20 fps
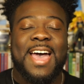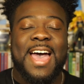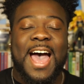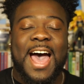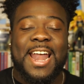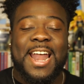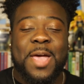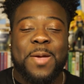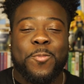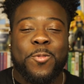
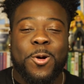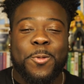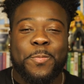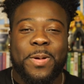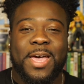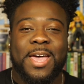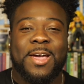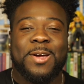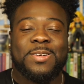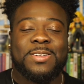and I
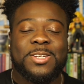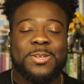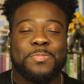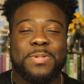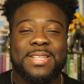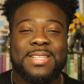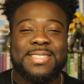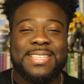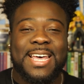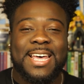prepare to
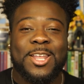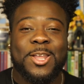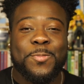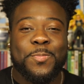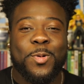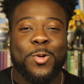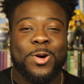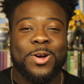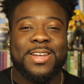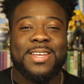be
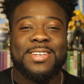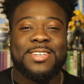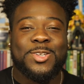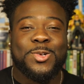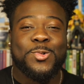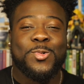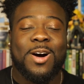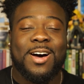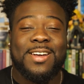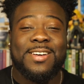teleported
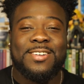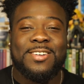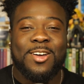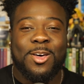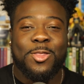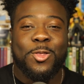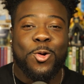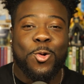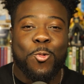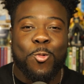to
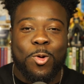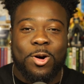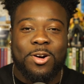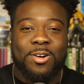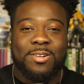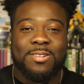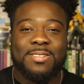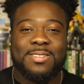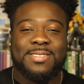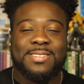another
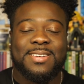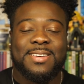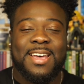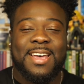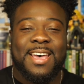world.